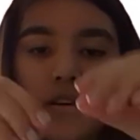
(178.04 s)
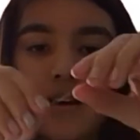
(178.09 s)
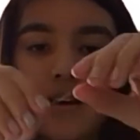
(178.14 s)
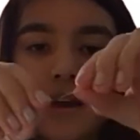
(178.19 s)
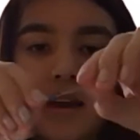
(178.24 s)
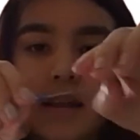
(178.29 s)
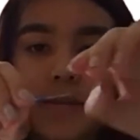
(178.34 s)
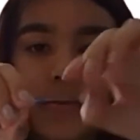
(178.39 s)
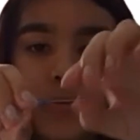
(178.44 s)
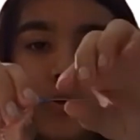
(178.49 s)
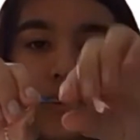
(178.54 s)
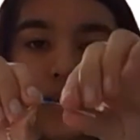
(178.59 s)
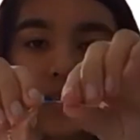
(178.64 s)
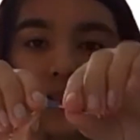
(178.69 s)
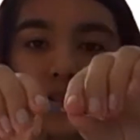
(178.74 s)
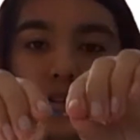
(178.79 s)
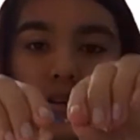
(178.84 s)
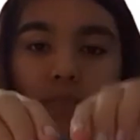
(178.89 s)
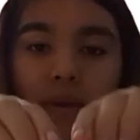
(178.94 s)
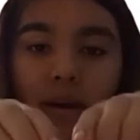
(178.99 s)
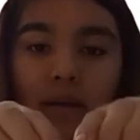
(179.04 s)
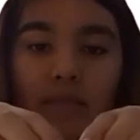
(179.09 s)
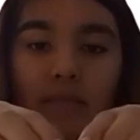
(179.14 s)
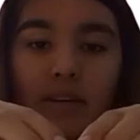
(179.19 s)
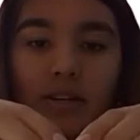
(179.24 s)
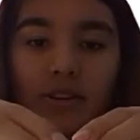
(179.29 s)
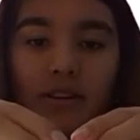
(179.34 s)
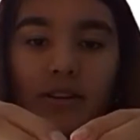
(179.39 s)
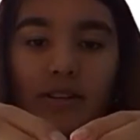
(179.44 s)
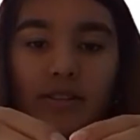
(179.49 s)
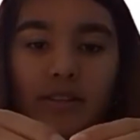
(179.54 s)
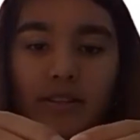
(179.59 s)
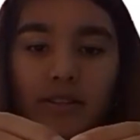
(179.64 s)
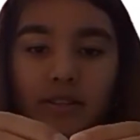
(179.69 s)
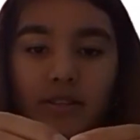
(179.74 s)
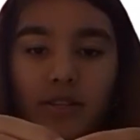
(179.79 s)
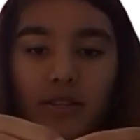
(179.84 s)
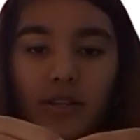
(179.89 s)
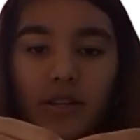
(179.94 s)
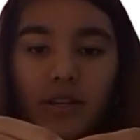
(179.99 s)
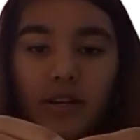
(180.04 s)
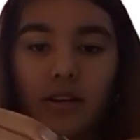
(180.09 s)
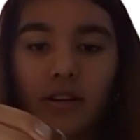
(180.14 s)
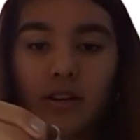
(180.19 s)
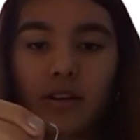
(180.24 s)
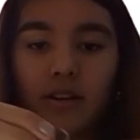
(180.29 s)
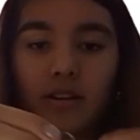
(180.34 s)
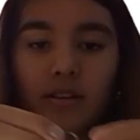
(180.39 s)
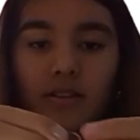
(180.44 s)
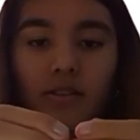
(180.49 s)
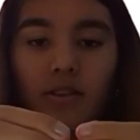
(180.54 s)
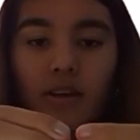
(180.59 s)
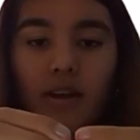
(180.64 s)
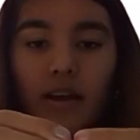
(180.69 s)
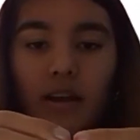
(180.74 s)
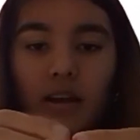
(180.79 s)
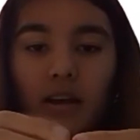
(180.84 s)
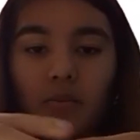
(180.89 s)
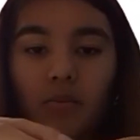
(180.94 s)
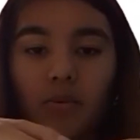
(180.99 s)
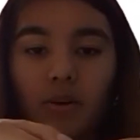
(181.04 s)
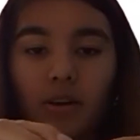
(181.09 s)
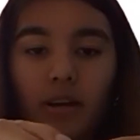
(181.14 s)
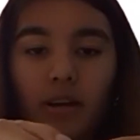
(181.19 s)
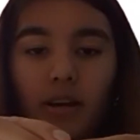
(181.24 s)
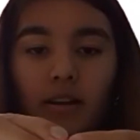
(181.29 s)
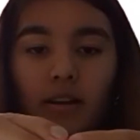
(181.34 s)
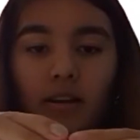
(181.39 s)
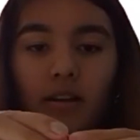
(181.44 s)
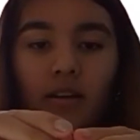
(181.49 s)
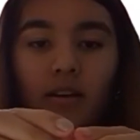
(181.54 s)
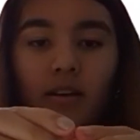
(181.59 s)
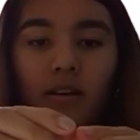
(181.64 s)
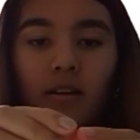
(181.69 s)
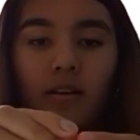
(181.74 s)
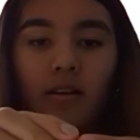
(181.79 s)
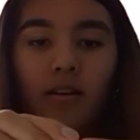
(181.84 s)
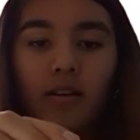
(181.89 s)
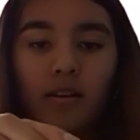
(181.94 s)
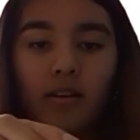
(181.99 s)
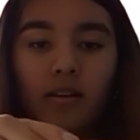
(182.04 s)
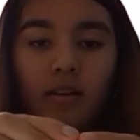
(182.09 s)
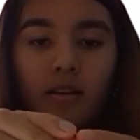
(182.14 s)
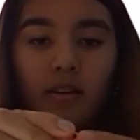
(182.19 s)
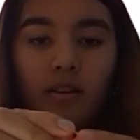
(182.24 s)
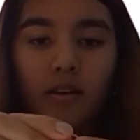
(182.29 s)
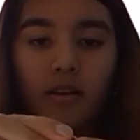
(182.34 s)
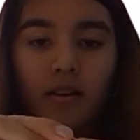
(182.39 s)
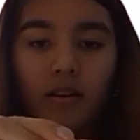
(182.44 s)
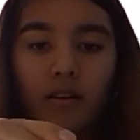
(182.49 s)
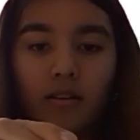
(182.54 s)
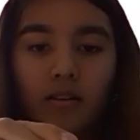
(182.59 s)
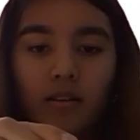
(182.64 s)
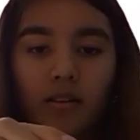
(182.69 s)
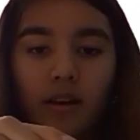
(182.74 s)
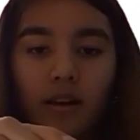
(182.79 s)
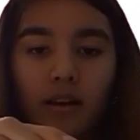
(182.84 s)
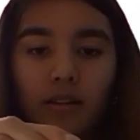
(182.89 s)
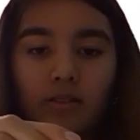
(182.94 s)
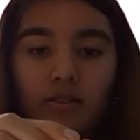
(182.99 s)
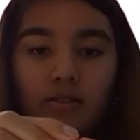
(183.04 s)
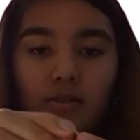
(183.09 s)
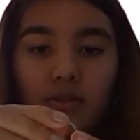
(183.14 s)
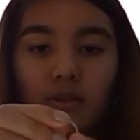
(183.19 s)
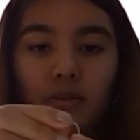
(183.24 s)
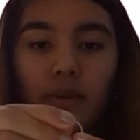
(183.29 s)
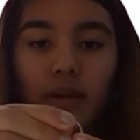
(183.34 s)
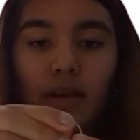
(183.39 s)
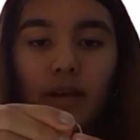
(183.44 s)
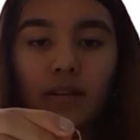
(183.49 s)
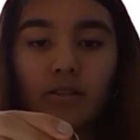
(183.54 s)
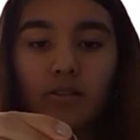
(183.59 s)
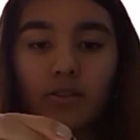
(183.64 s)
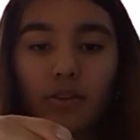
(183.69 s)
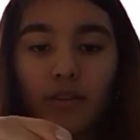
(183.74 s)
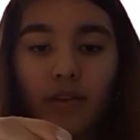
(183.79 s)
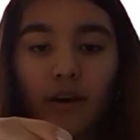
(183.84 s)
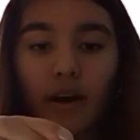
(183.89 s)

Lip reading: And I'm going to bend my transistor so that I can put it into the pins on the